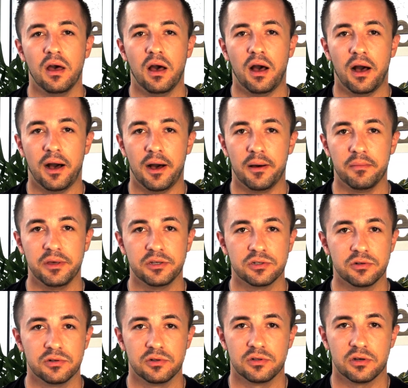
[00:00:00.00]
uh, make
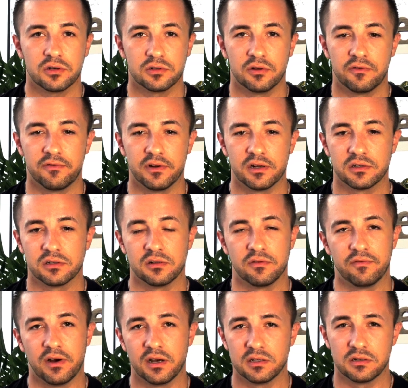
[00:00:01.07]
sure to talk to your financial
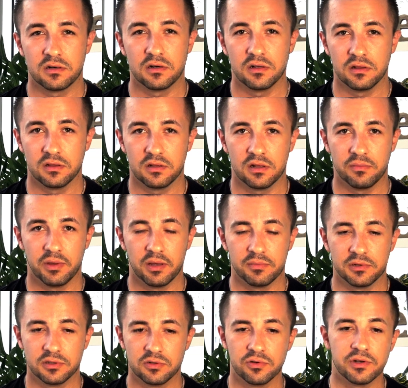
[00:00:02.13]
advisor and they'll be
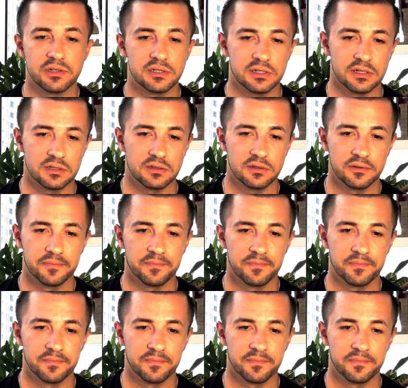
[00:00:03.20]
able to assist.